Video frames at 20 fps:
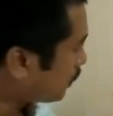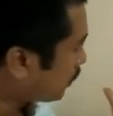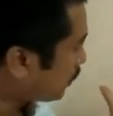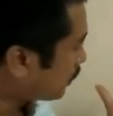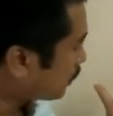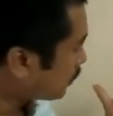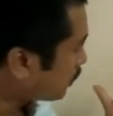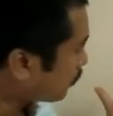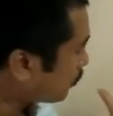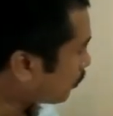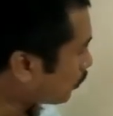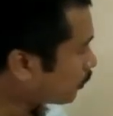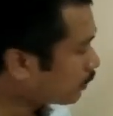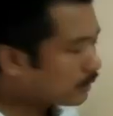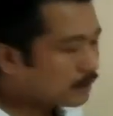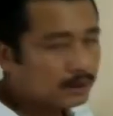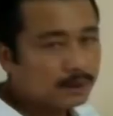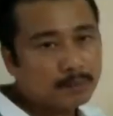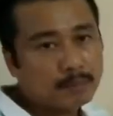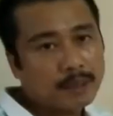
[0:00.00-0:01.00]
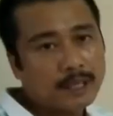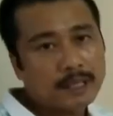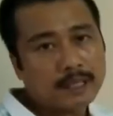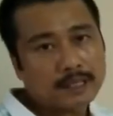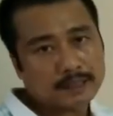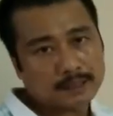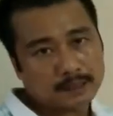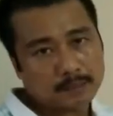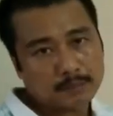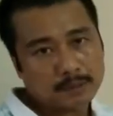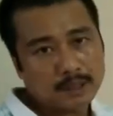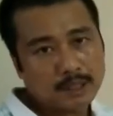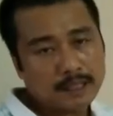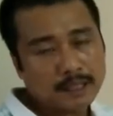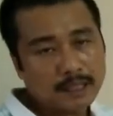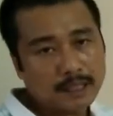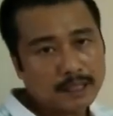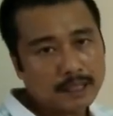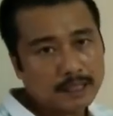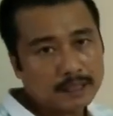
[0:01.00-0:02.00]
is the poorest pi acceptor
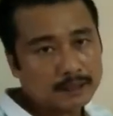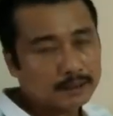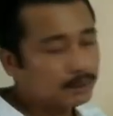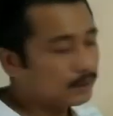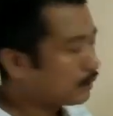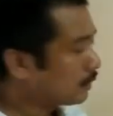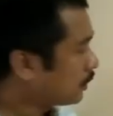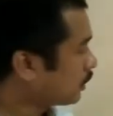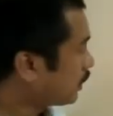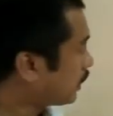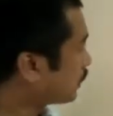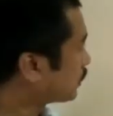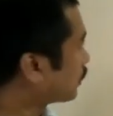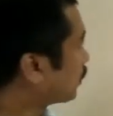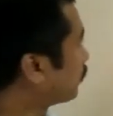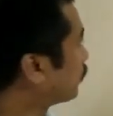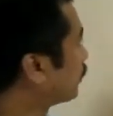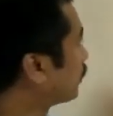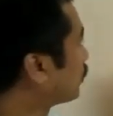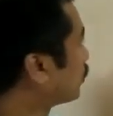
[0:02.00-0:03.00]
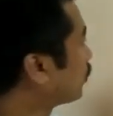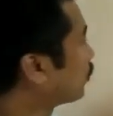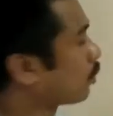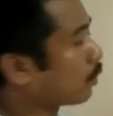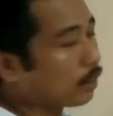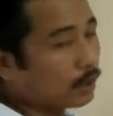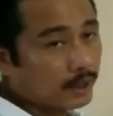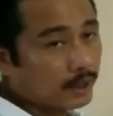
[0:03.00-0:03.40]
ligand as compared to all